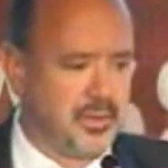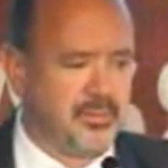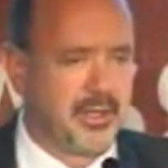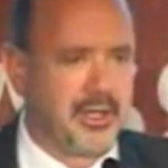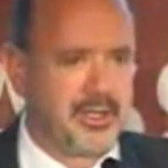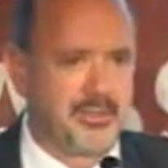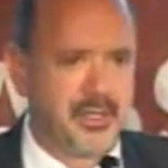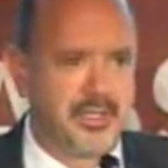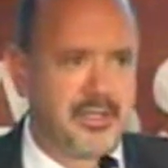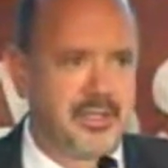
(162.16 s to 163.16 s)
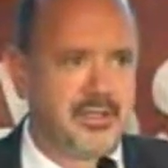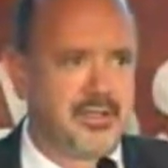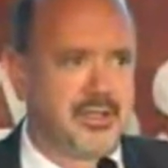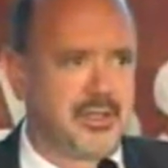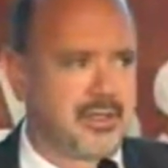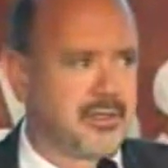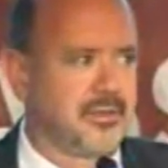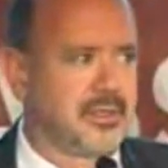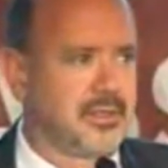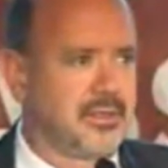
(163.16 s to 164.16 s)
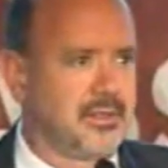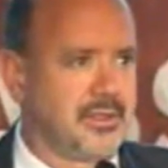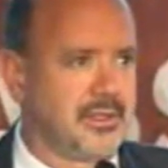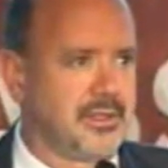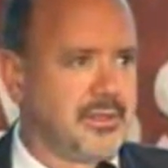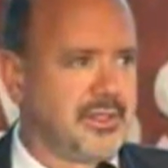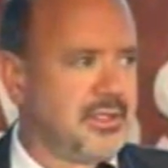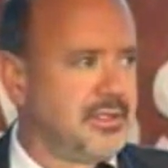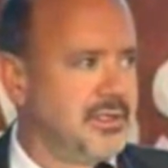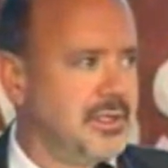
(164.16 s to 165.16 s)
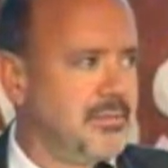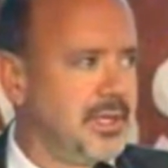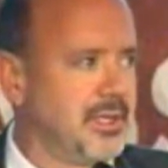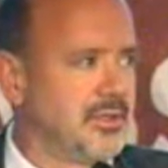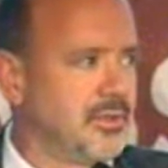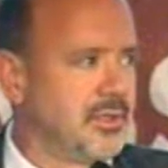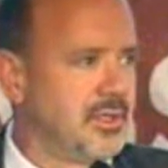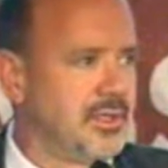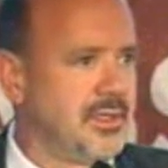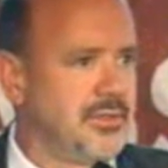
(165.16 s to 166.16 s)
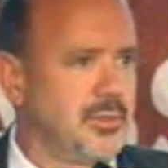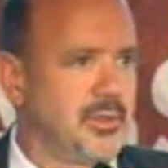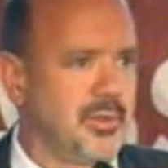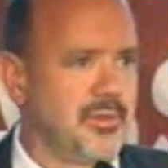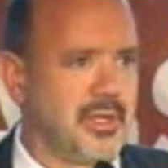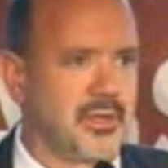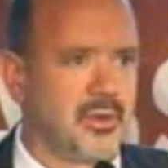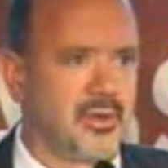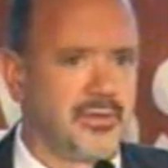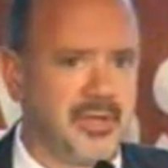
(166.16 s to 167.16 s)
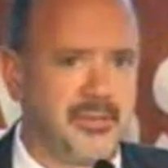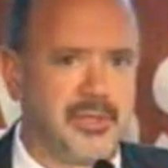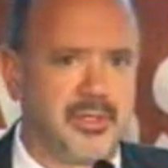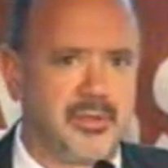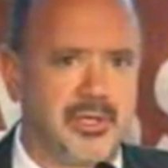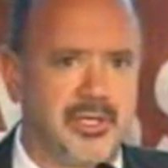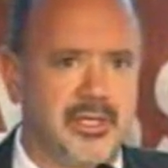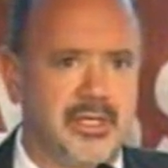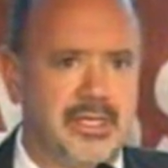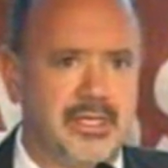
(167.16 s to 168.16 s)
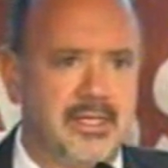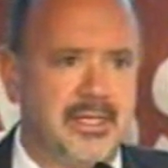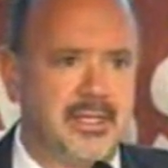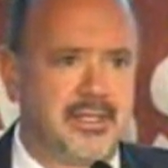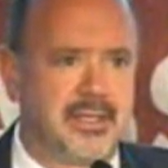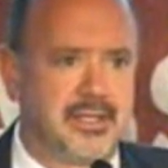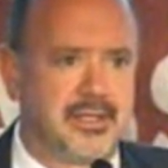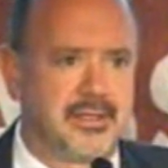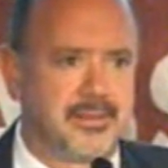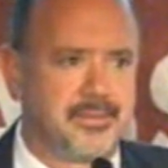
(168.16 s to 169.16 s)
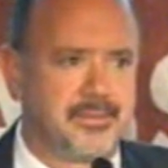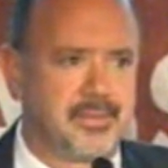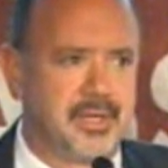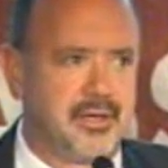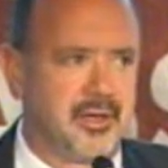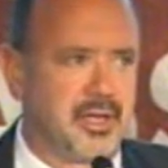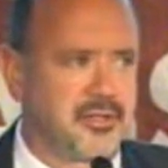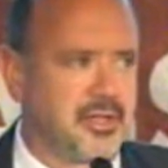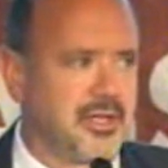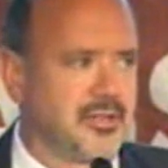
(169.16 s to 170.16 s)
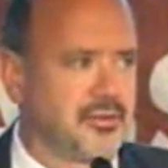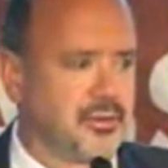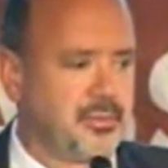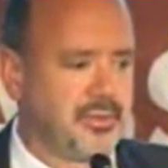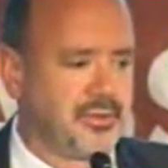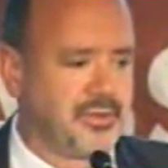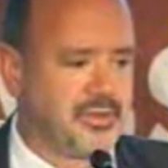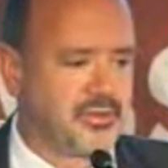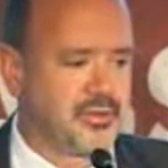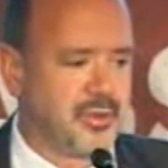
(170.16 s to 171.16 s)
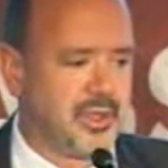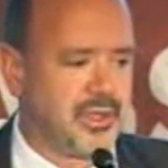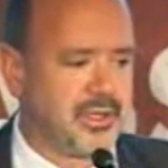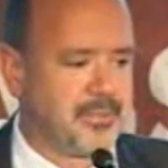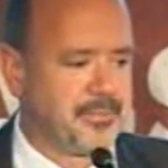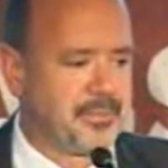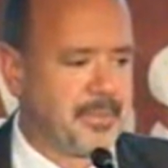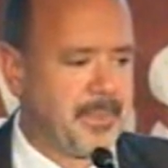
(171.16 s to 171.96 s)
we plan to maintain our center in Bangalore. It's where we've got core development going on, and our electronics group is growing there.